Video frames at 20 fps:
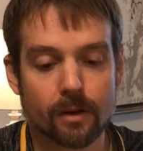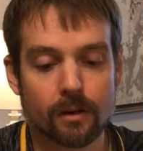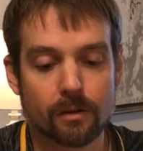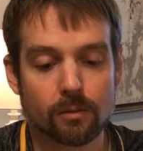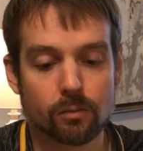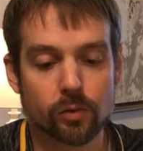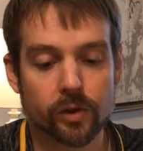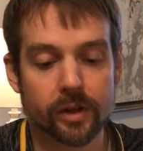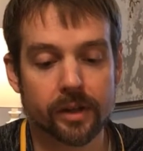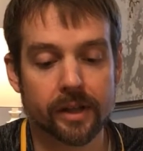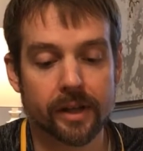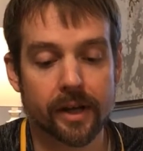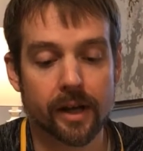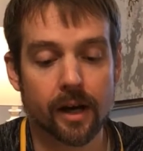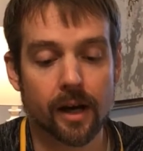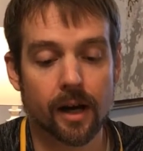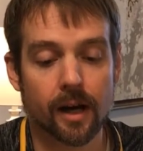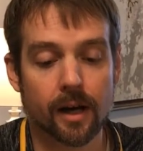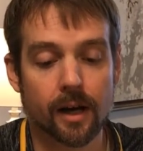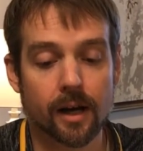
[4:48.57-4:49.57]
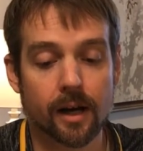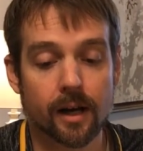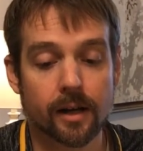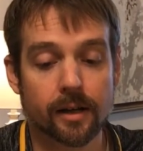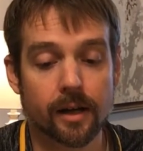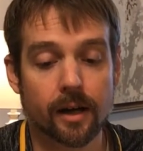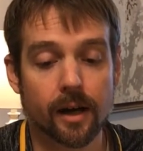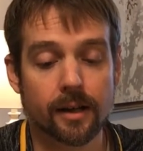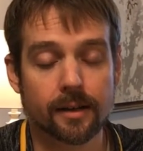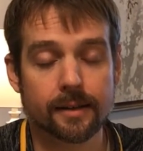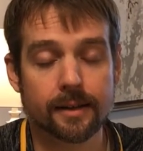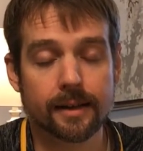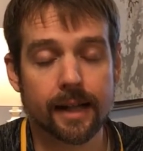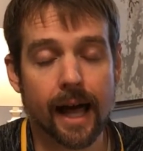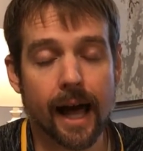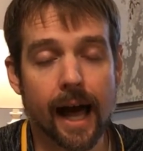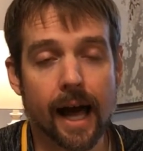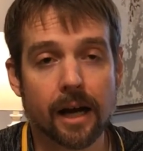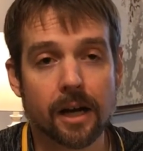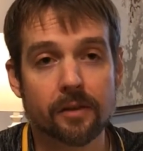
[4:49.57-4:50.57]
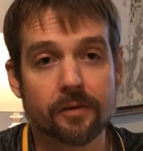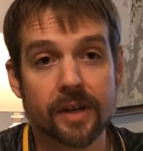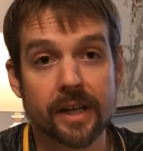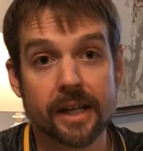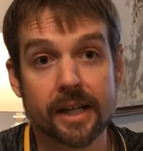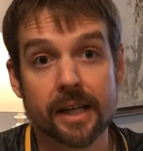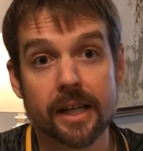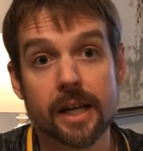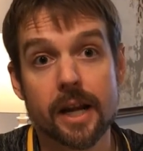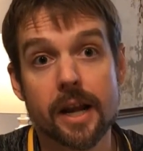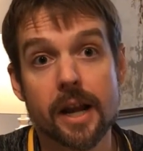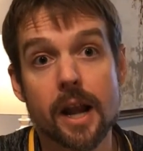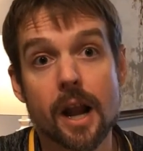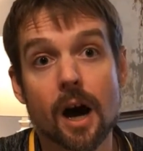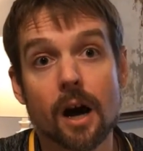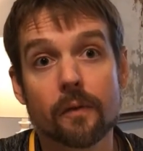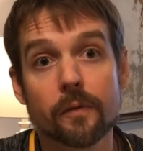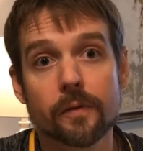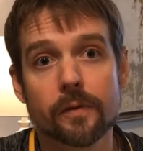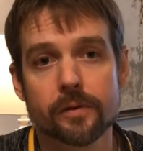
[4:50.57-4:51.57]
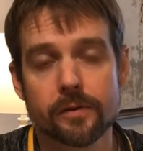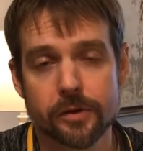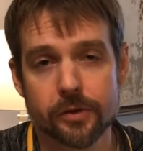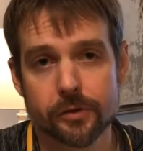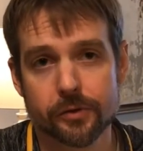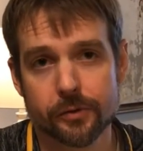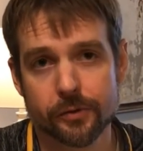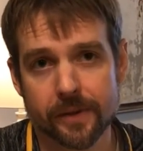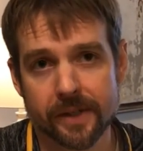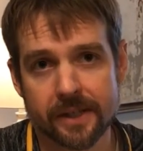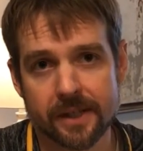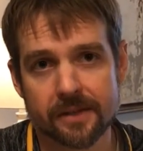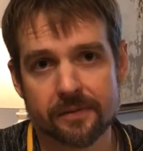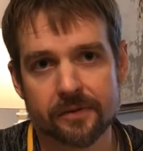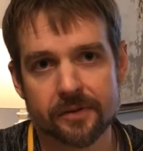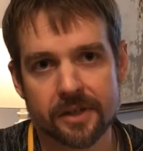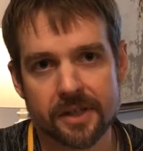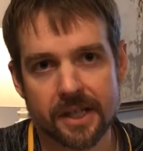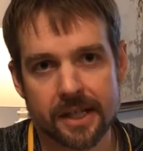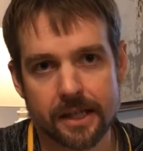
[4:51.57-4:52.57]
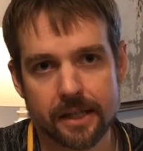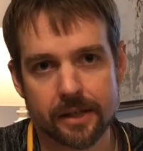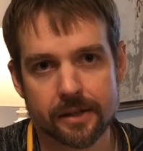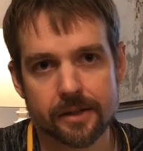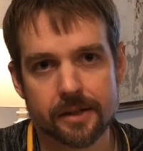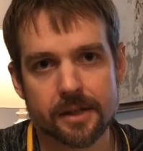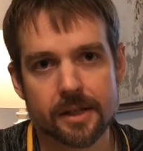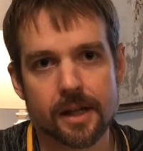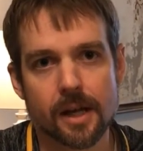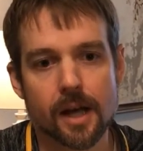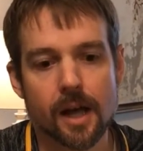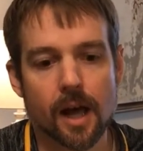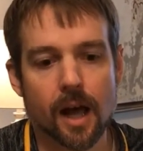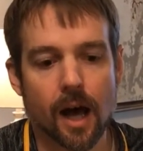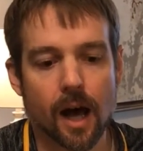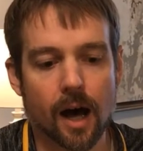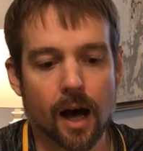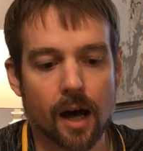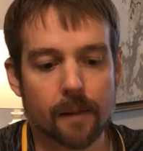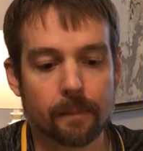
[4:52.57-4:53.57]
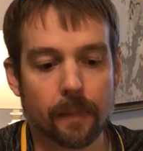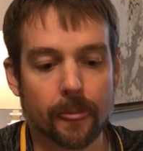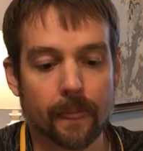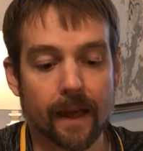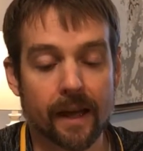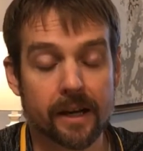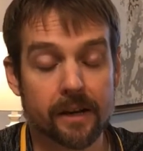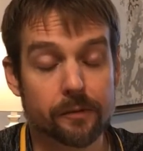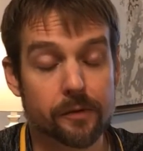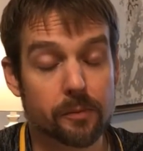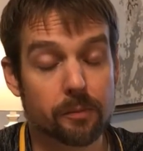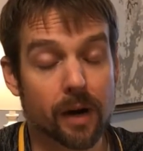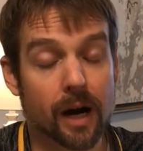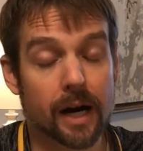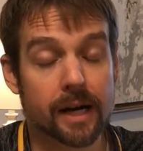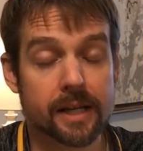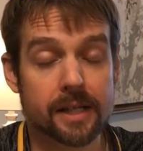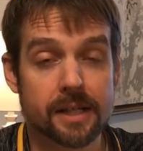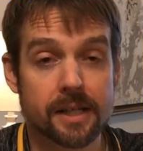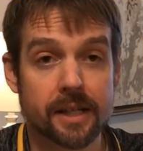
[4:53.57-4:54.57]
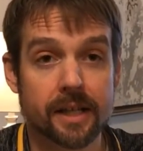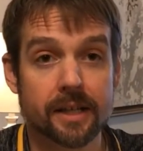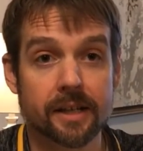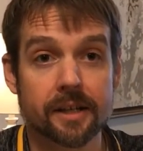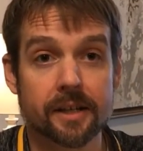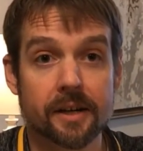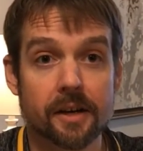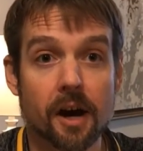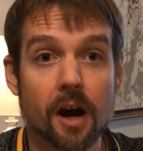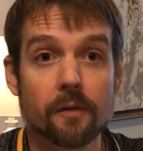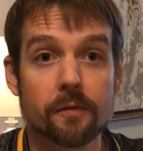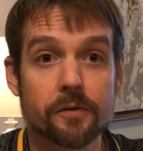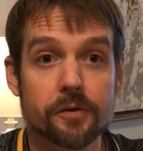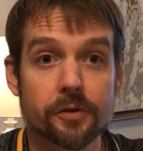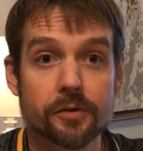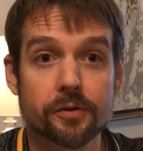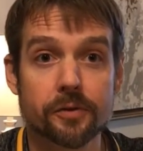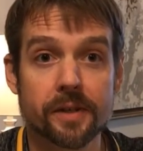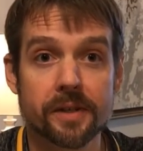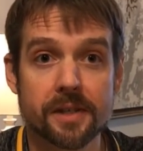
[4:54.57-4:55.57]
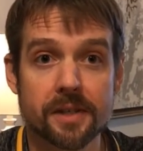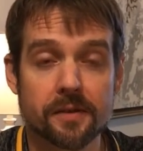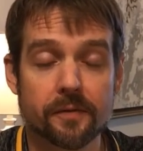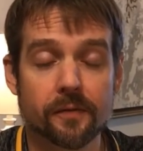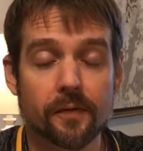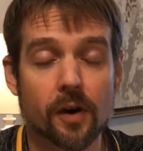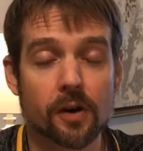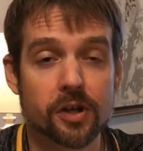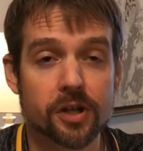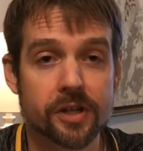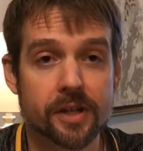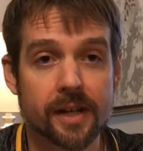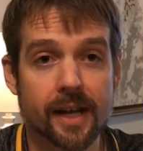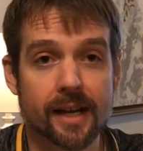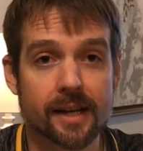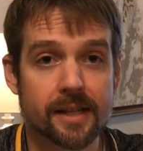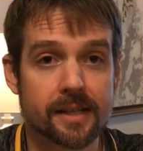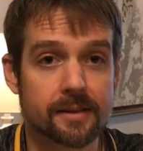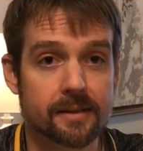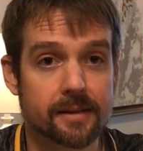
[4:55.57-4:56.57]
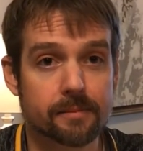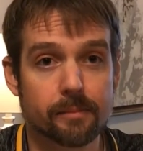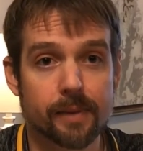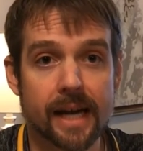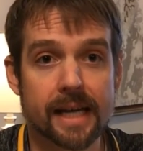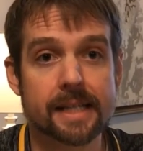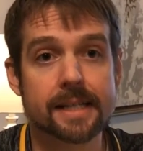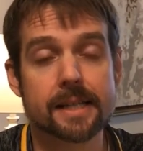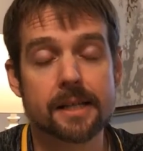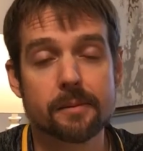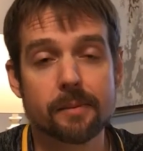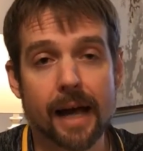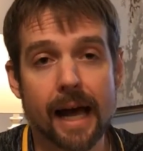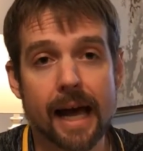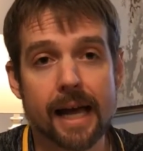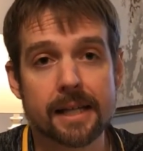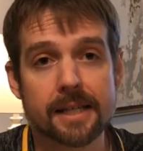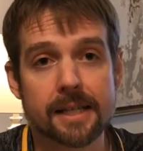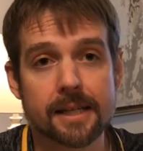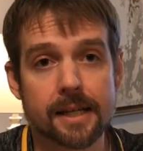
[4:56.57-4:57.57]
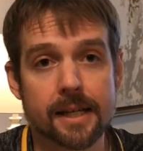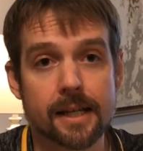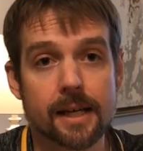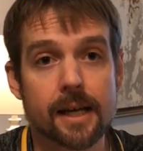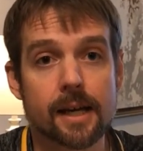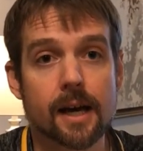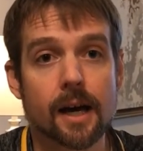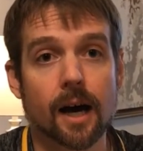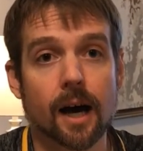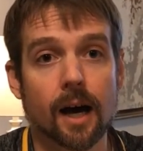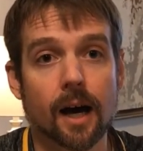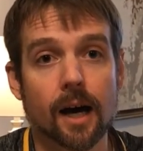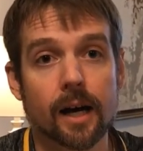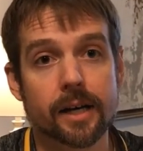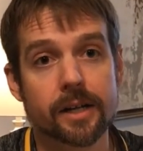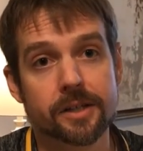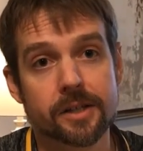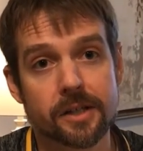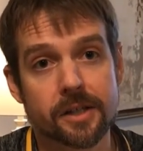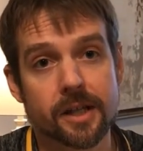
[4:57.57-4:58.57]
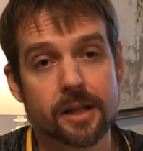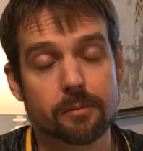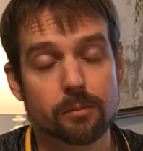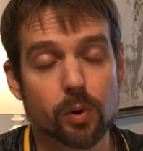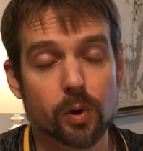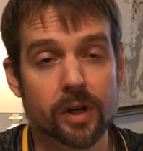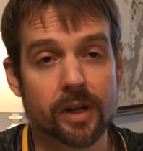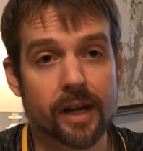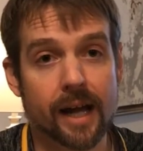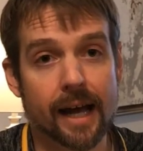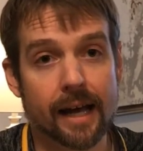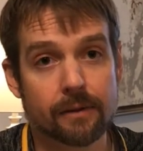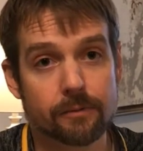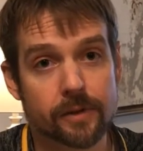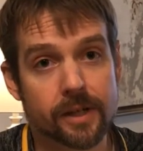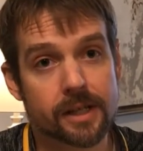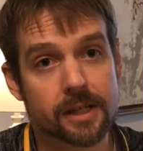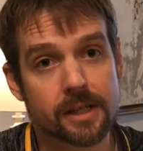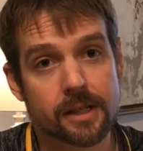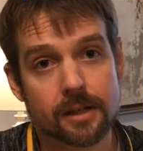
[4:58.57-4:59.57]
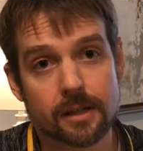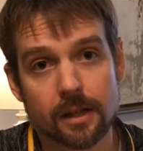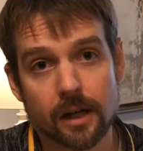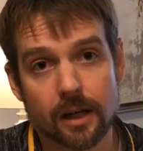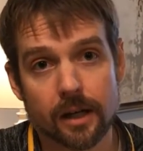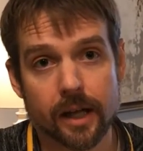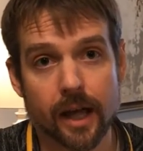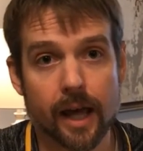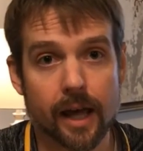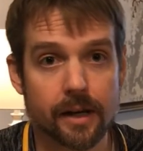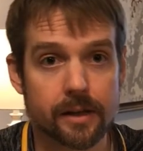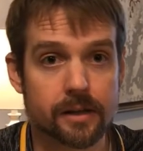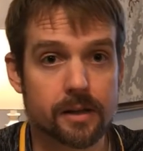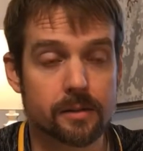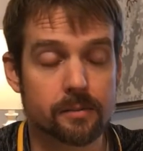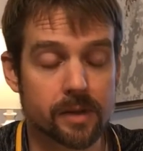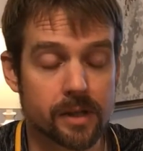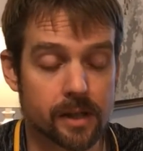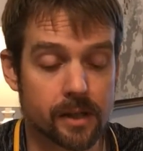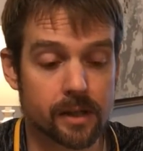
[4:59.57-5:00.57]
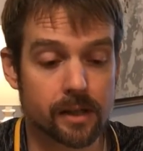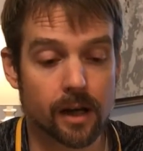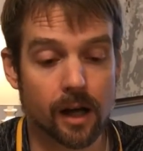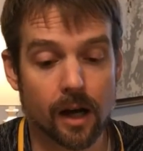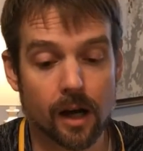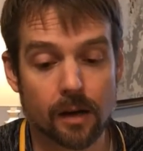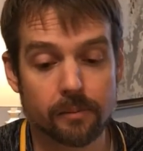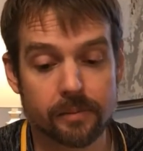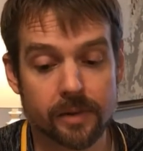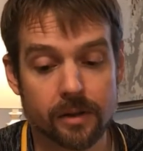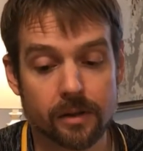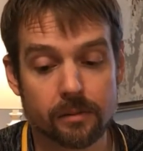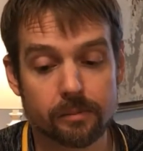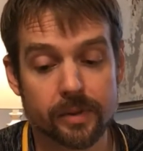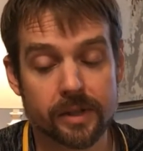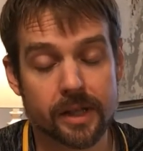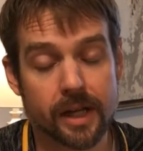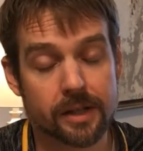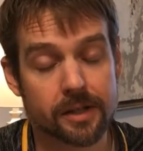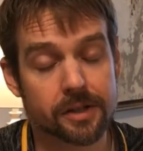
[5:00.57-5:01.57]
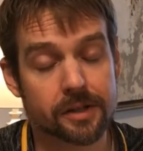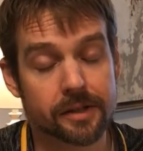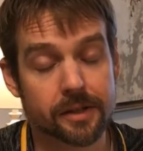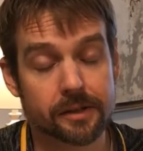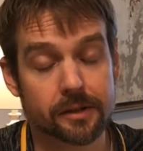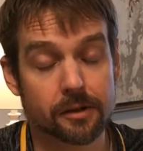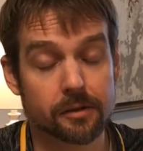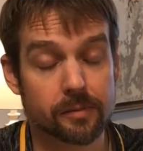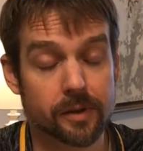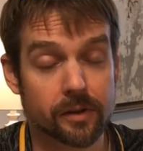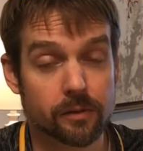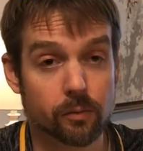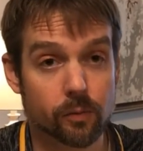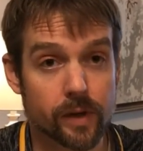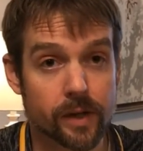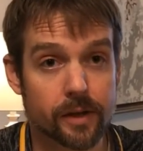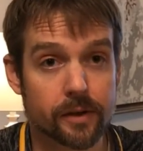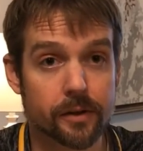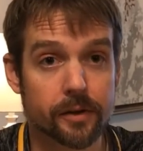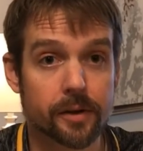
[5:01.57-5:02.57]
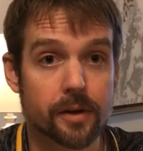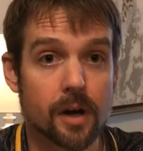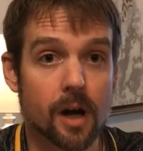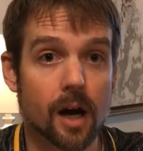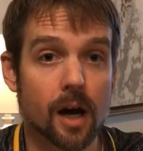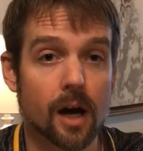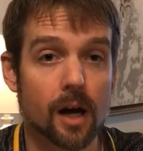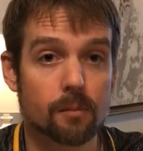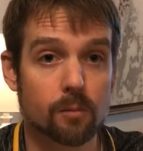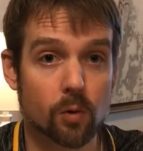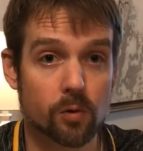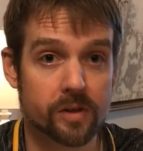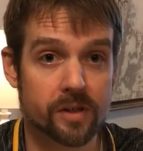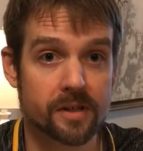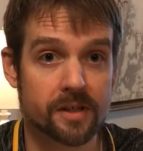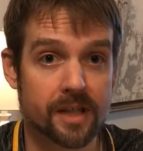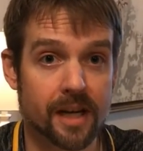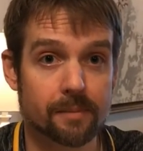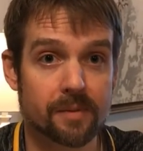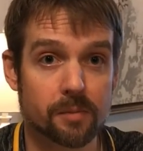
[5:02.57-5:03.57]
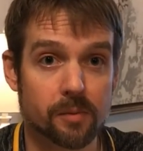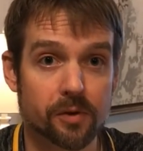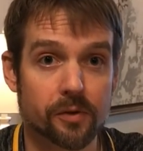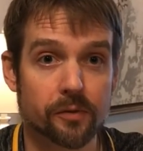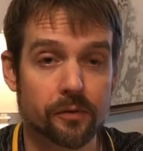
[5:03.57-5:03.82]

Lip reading: really a lack of getting enough nutrients for seniors. And if your body isn't getting enough nutrients to function at its best capacity, it just can put it at risk again to be potentially a little bit weaker, more susceptible to